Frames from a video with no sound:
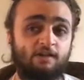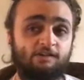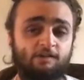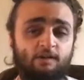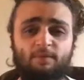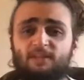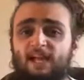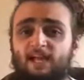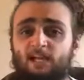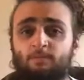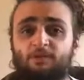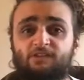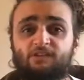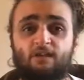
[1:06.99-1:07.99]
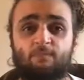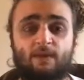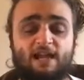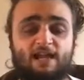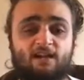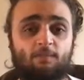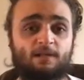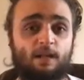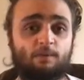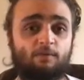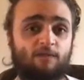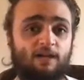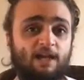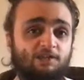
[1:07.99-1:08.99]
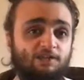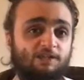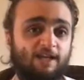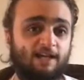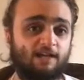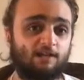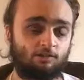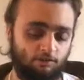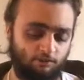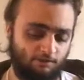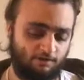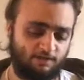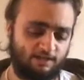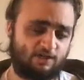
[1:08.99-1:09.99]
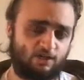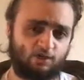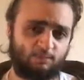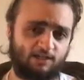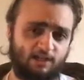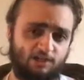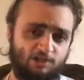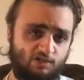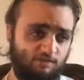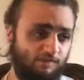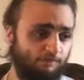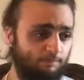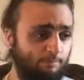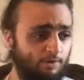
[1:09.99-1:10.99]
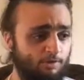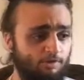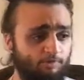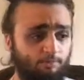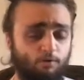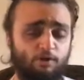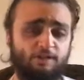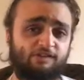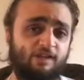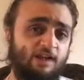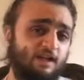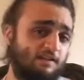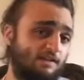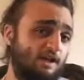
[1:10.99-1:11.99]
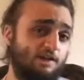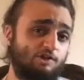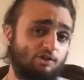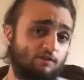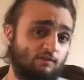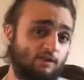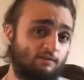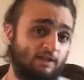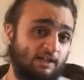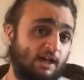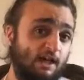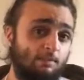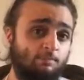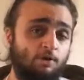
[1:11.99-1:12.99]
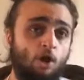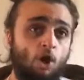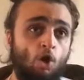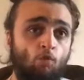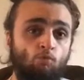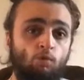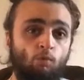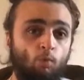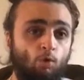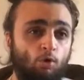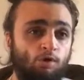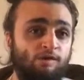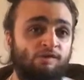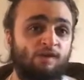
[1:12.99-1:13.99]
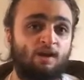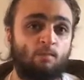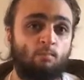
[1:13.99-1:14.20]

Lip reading: Some of the elements that make up gamification can include the accumulation of experience points, the idea of leveling up, rewards,